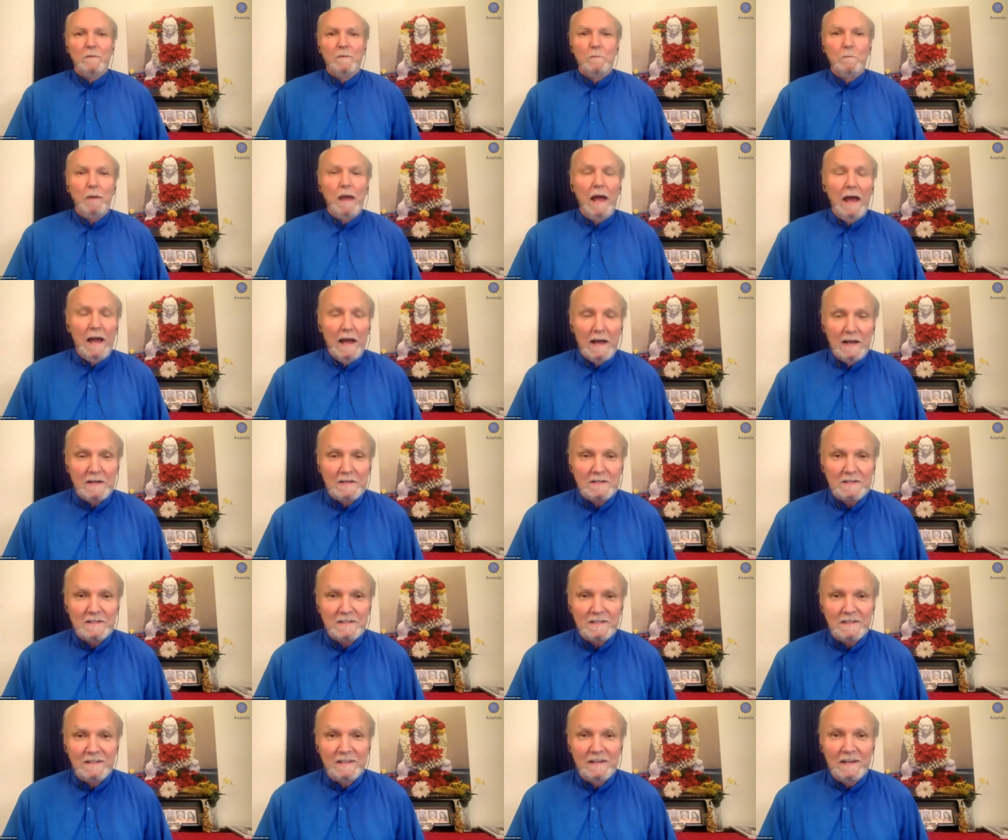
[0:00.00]

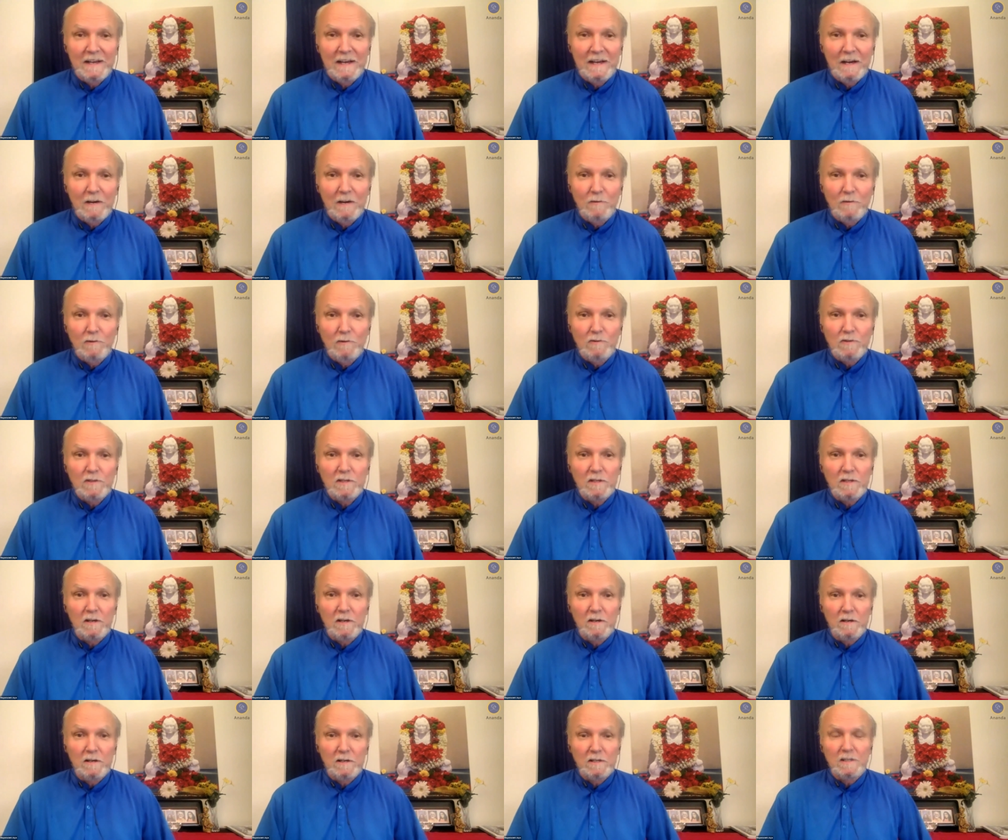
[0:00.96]
past and now new
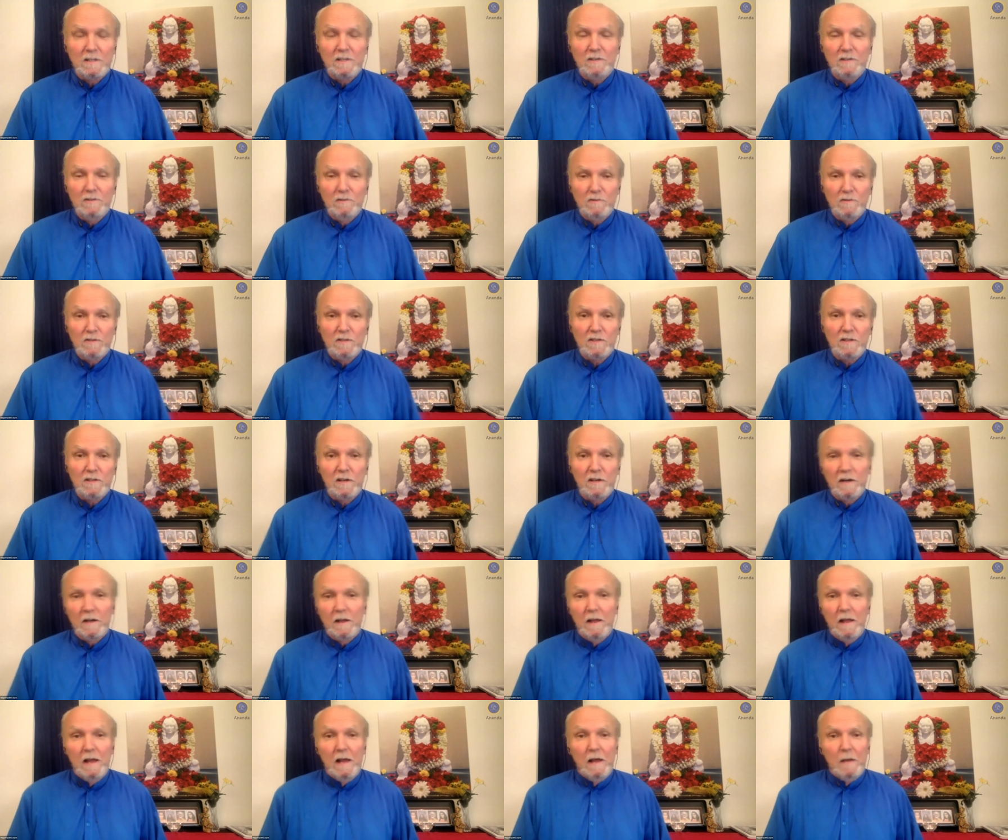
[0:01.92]
start, a new start.